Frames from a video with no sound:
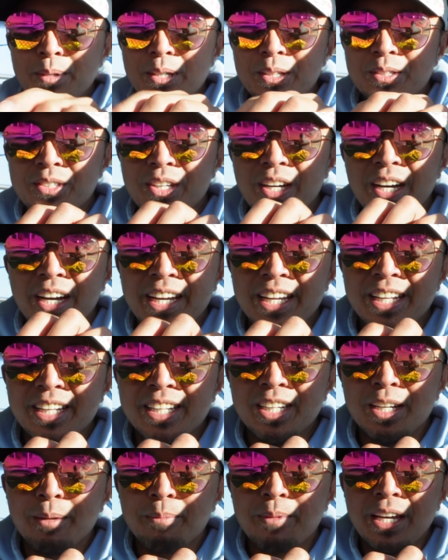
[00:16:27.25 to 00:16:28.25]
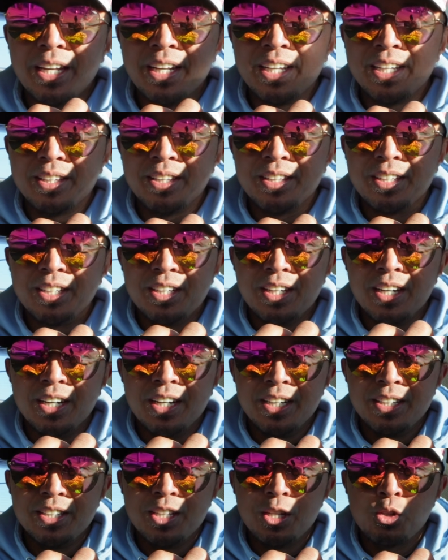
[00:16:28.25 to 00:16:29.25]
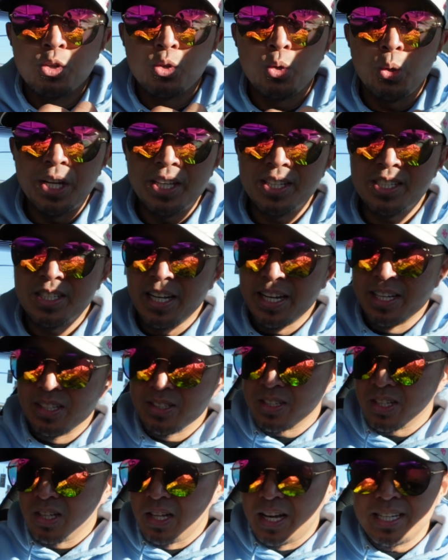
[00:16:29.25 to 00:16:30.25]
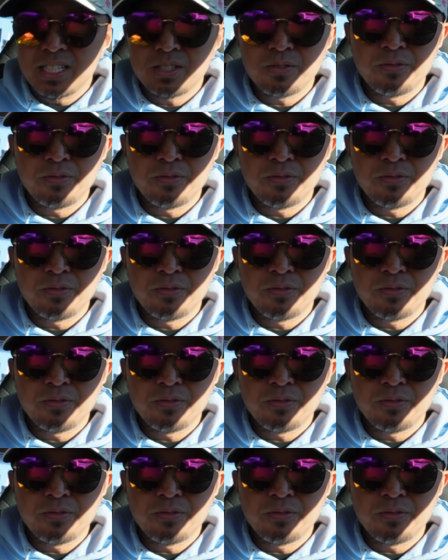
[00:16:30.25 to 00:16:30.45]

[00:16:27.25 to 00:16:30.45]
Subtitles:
Pizza. I ended up getting the Detroit-style slice,